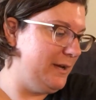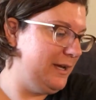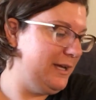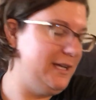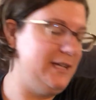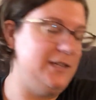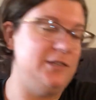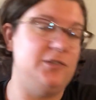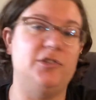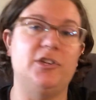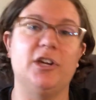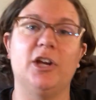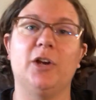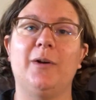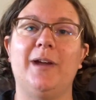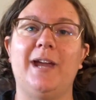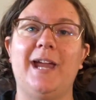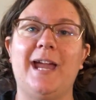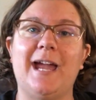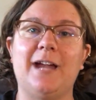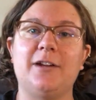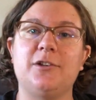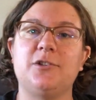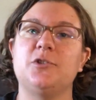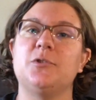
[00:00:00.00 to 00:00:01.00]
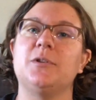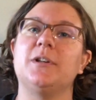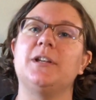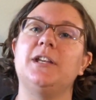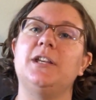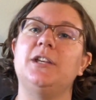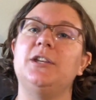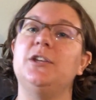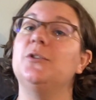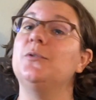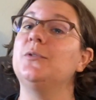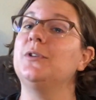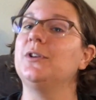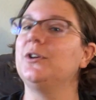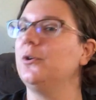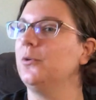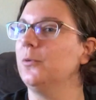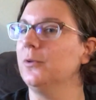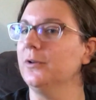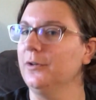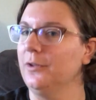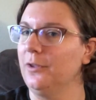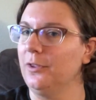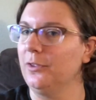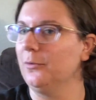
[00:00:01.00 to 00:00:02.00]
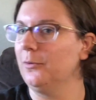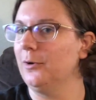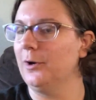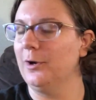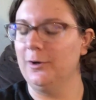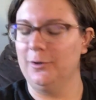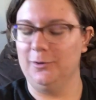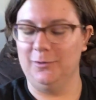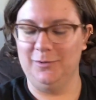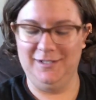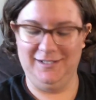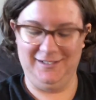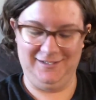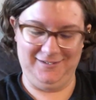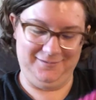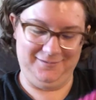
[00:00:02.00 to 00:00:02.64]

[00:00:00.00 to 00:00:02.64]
my geriatric unicorn throw,